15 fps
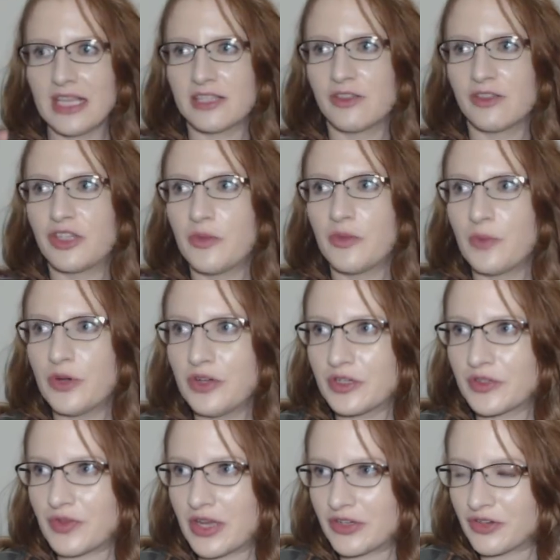So Jupiter
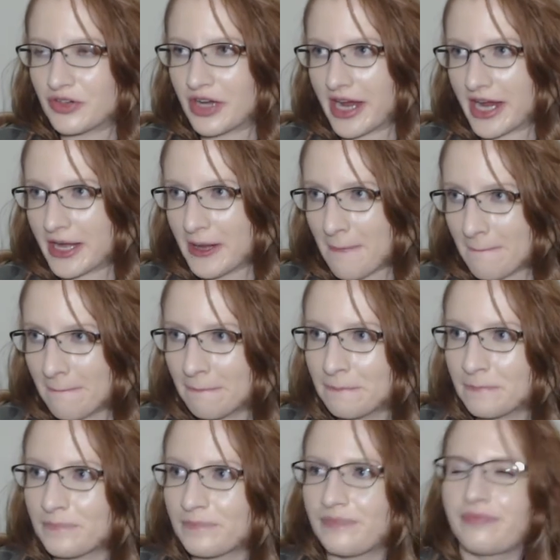is retrograde
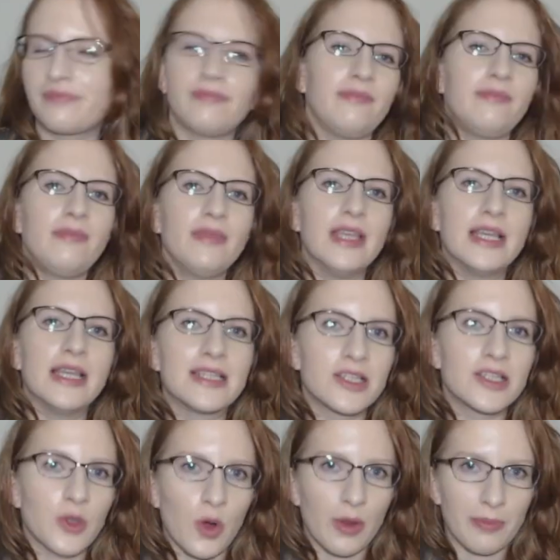in
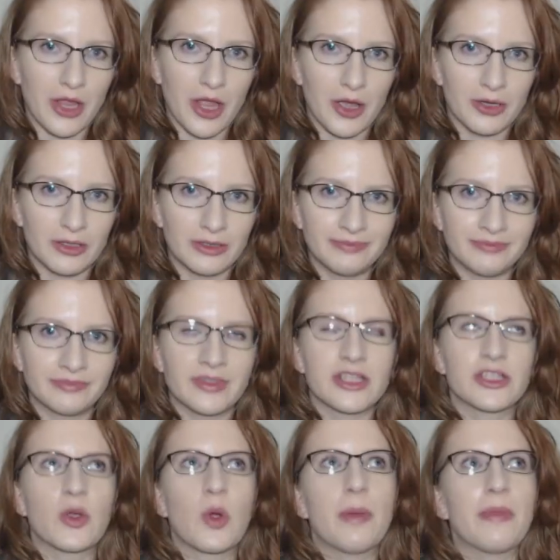Scorpio.
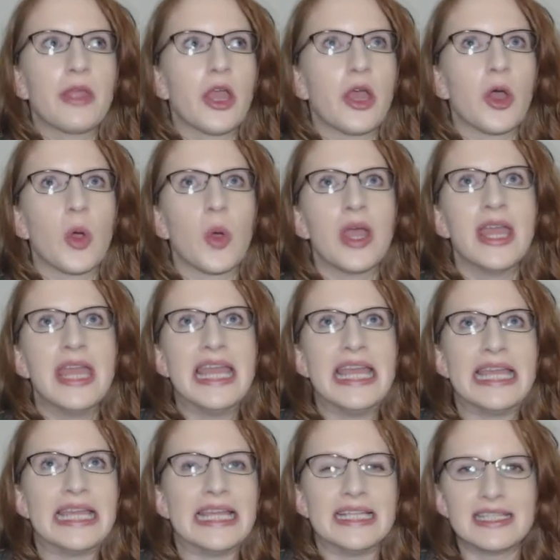Scorpio
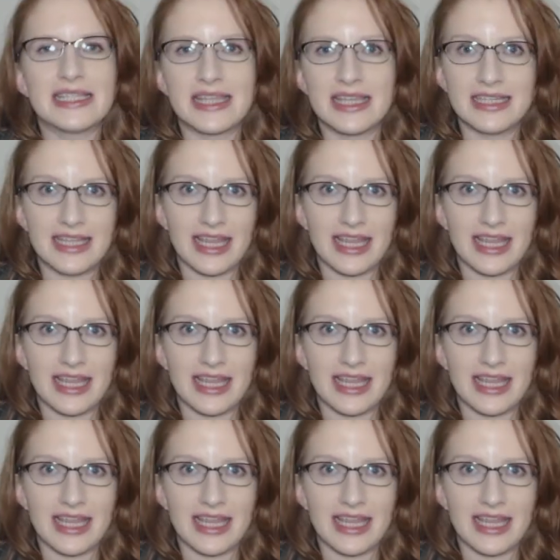is the